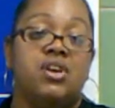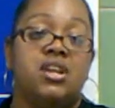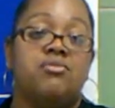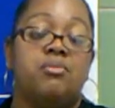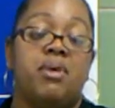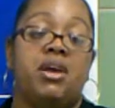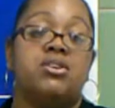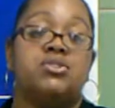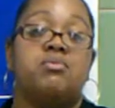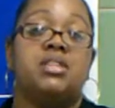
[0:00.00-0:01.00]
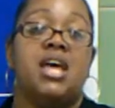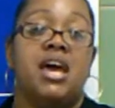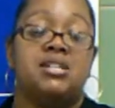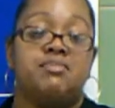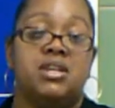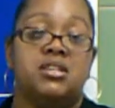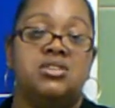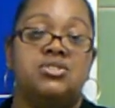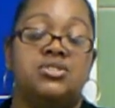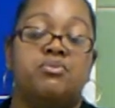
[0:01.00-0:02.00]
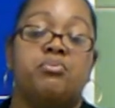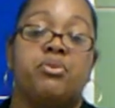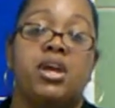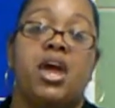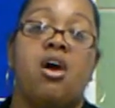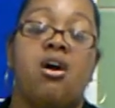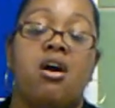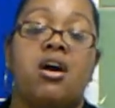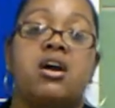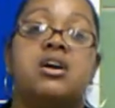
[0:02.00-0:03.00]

training for parents on what the expectations for pre-K are,